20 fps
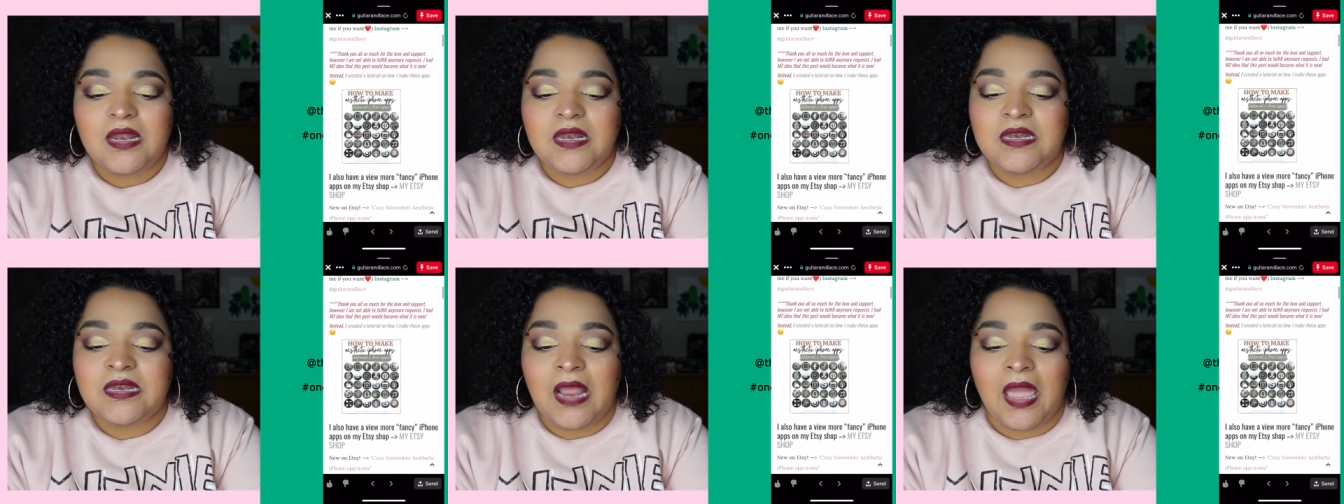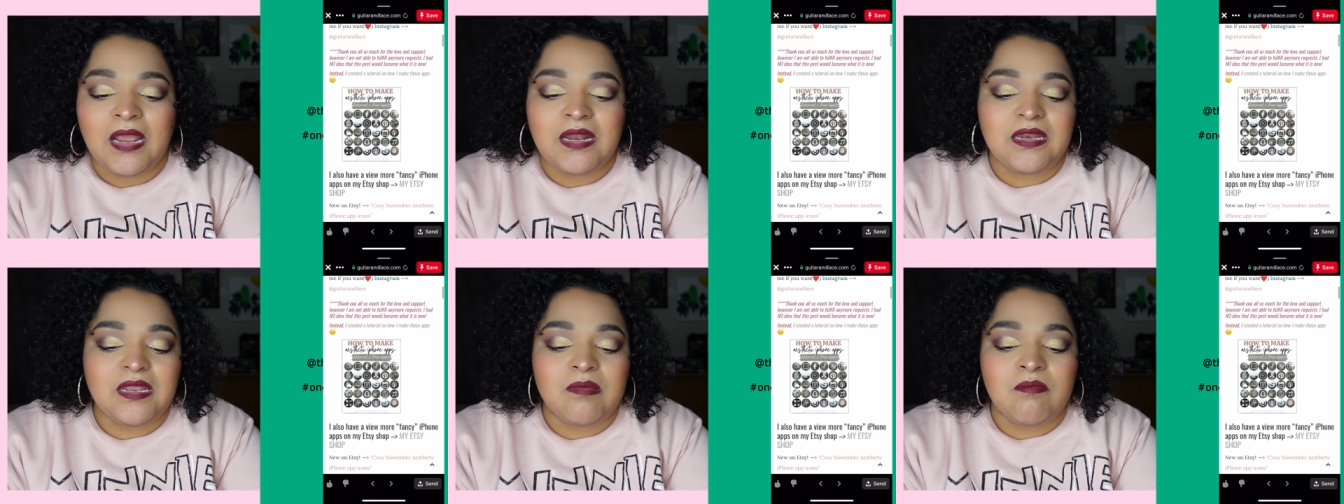
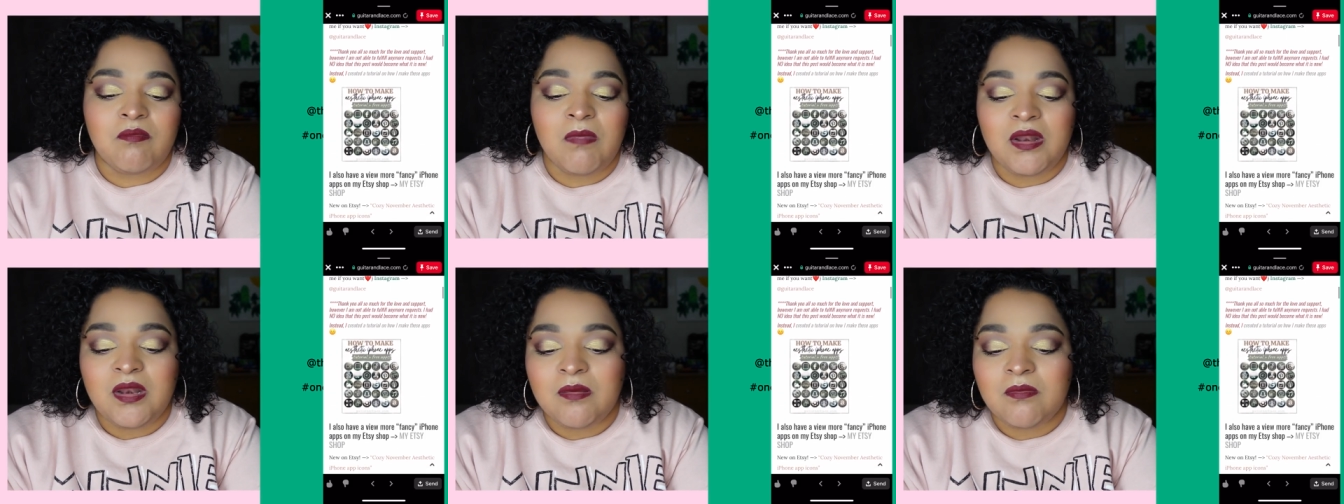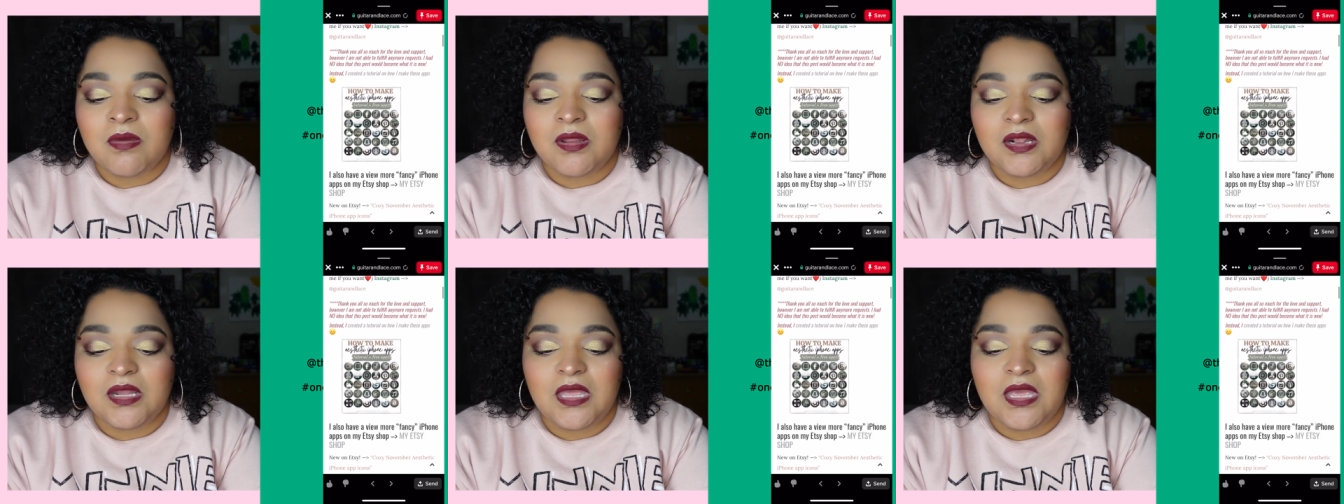90
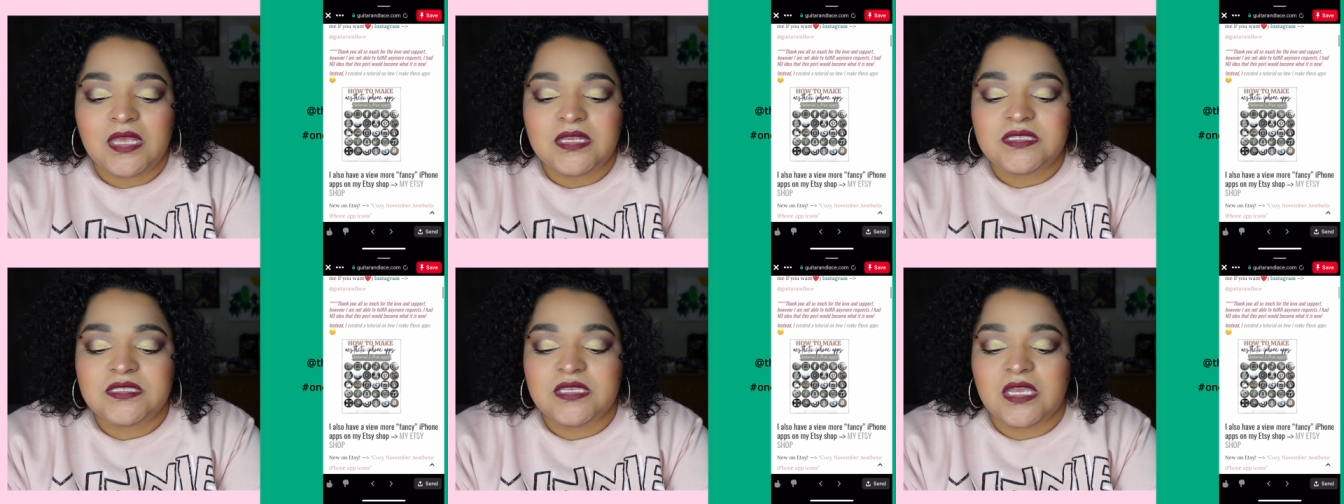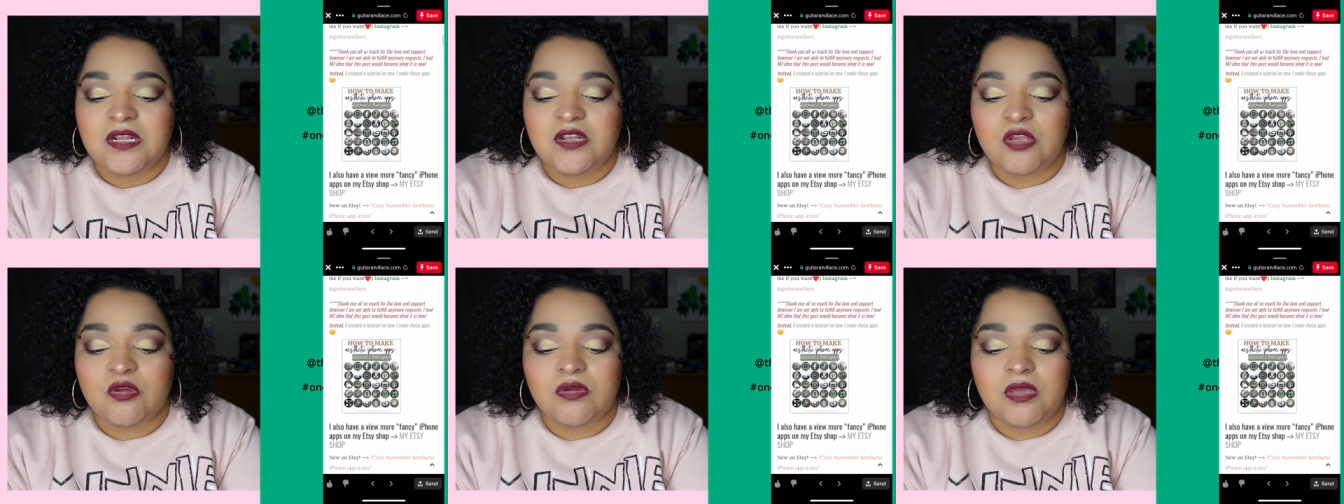minimalist,
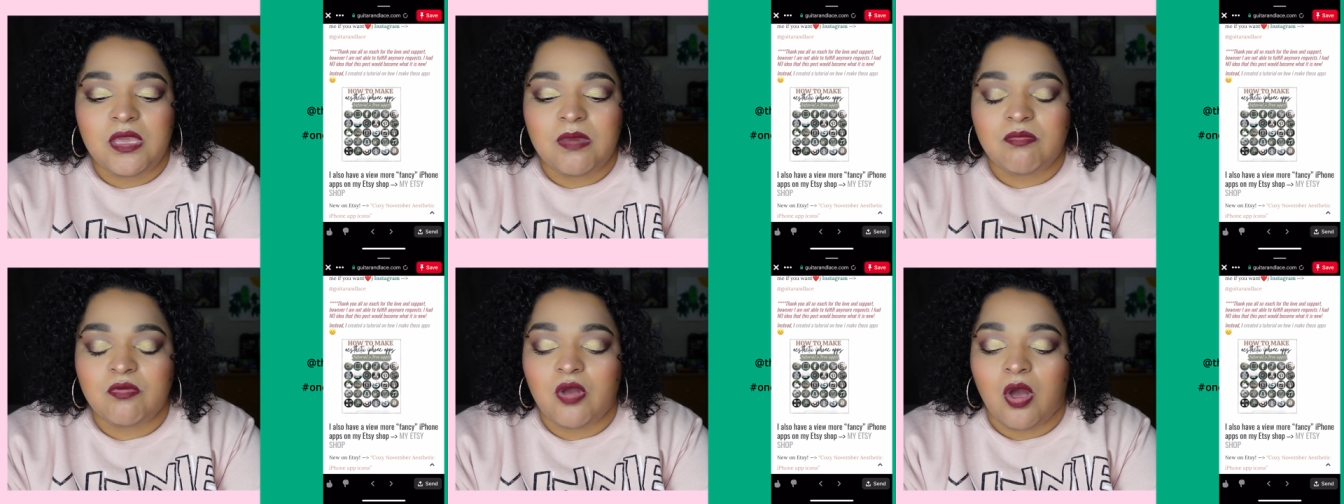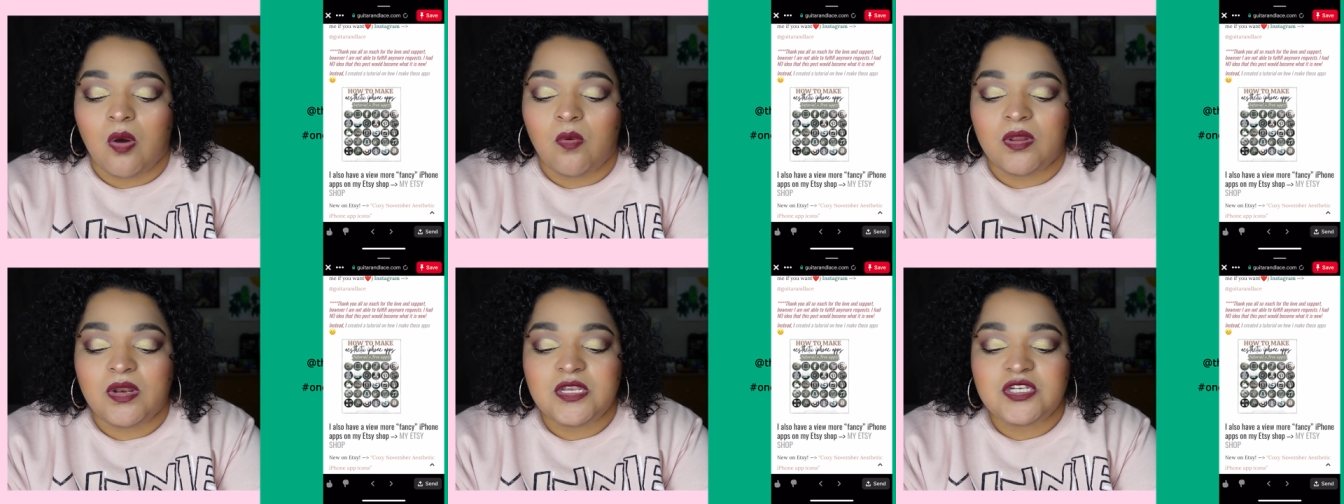and you keep
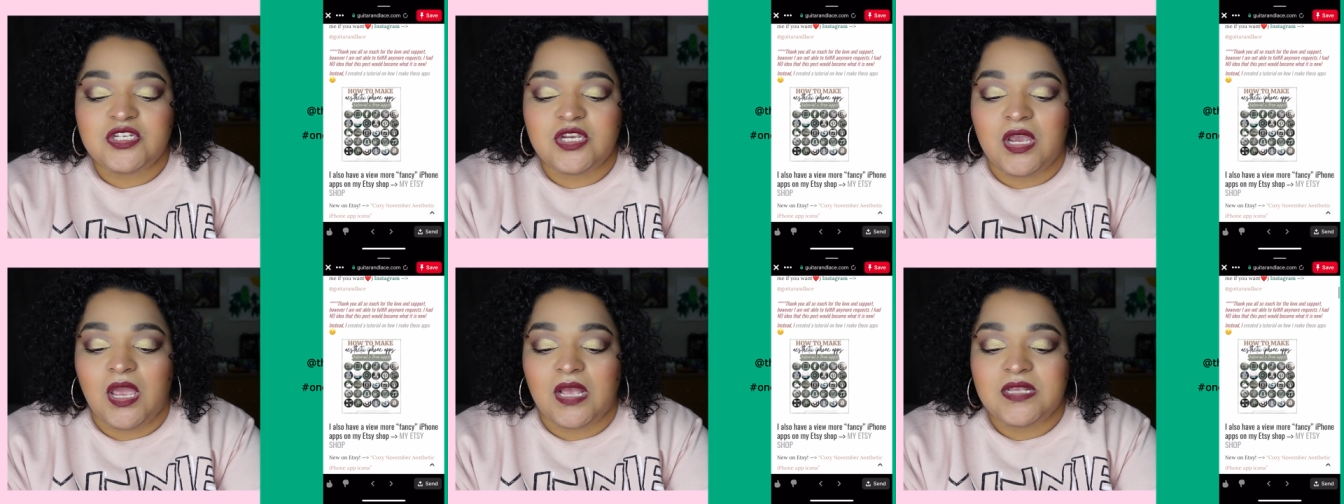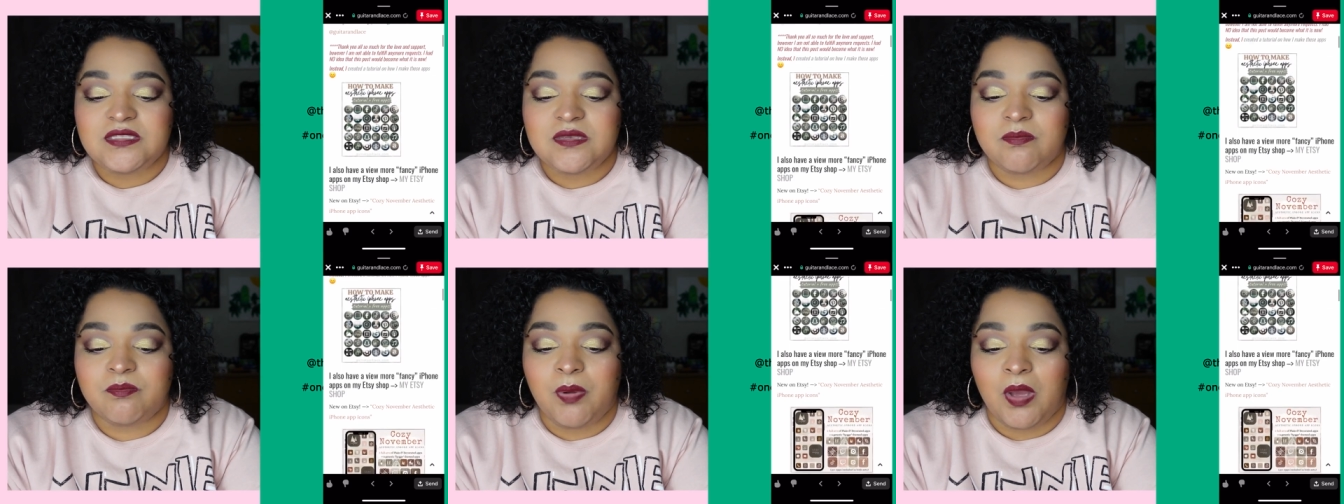going and she
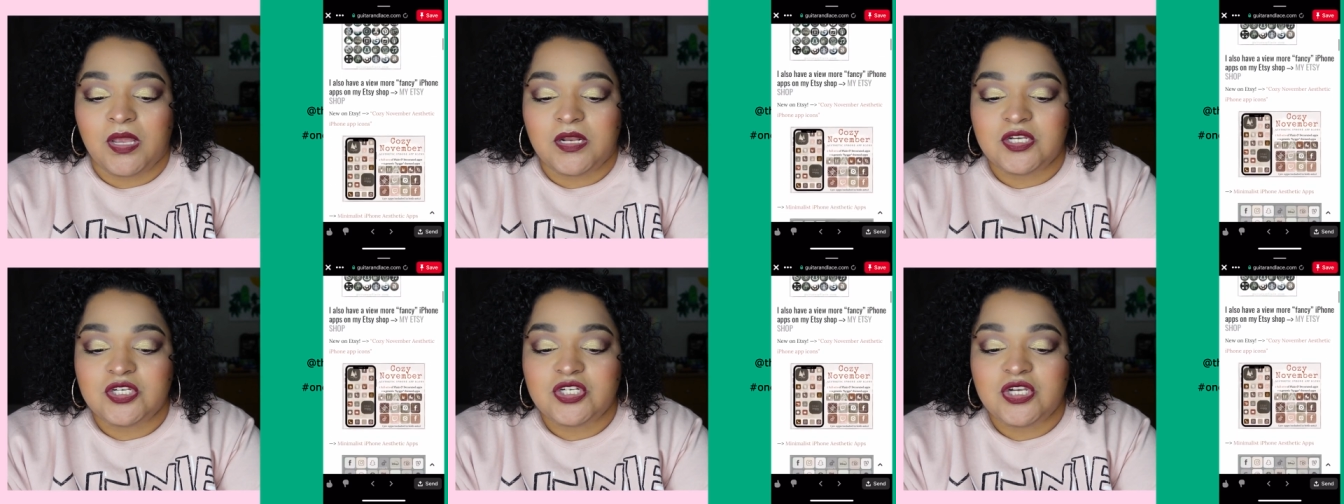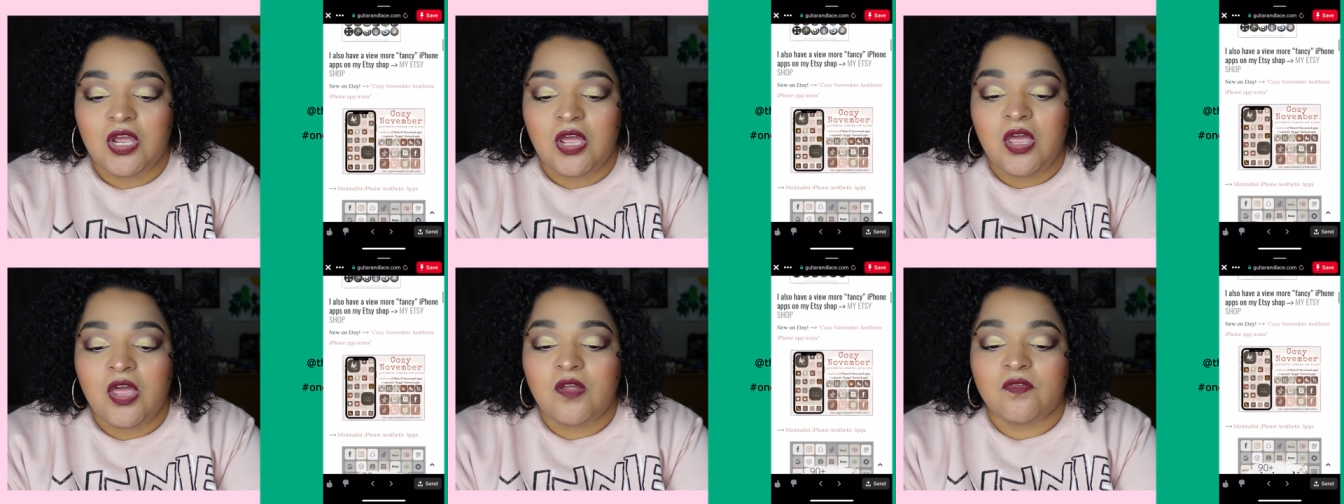has a bunch.